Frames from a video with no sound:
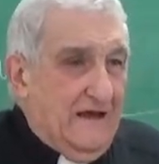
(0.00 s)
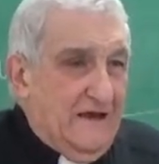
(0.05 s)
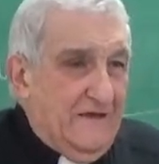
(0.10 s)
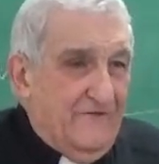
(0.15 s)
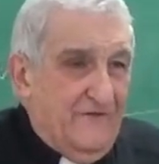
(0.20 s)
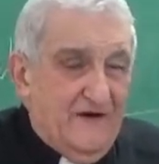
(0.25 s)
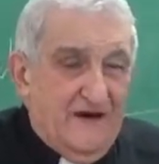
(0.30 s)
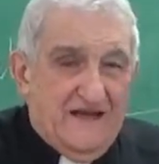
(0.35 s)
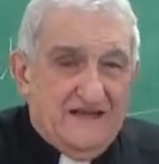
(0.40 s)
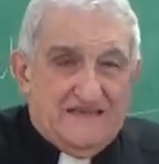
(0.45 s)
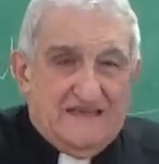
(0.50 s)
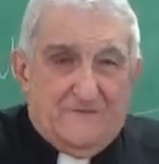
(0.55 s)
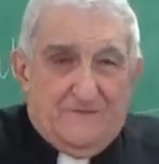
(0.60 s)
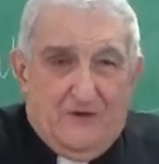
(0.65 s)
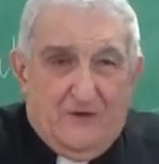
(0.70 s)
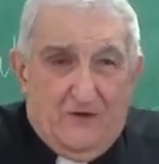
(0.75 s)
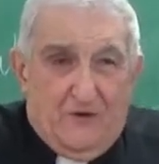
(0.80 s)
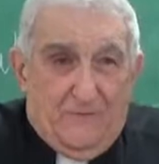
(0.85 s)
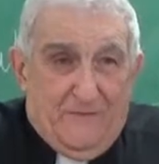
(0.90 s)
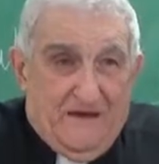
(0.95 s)
for
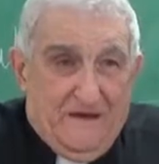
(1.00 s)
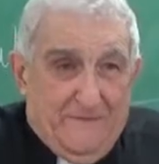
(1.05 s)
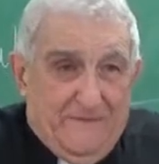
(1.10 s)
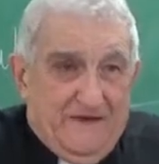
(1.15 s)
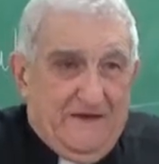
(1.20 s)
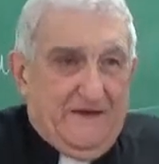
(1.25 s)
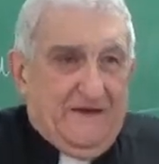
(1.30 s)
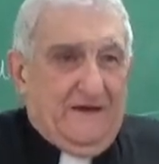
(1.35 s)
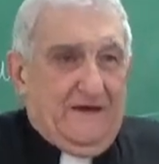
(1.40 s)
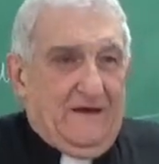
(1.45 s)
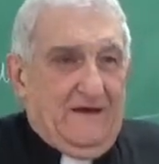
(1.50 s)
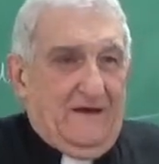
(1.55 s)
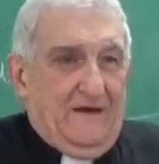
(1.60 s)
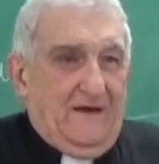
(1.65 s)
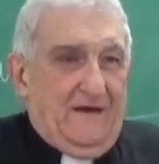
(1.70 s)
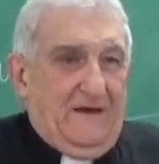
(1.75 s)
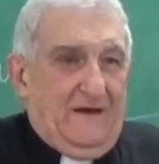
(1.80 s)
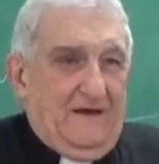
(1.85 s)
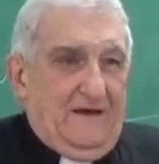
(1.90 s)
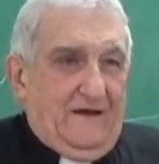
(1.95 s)
example, a baby,
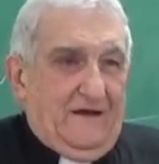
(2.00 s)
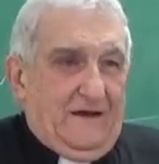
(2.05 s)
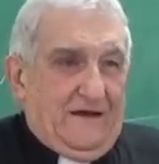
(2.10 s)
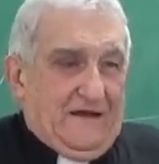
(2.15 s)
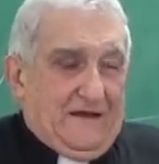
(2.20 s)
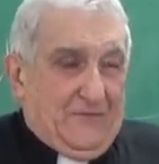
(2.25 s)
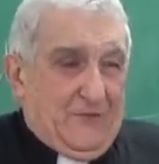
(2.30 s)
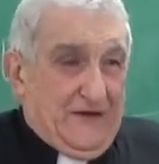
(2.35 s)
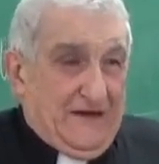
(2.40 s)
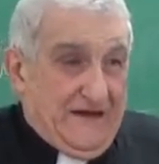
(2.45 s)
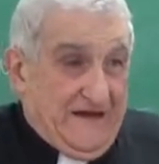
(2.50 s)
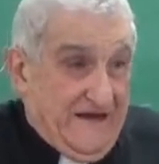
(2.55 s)
he will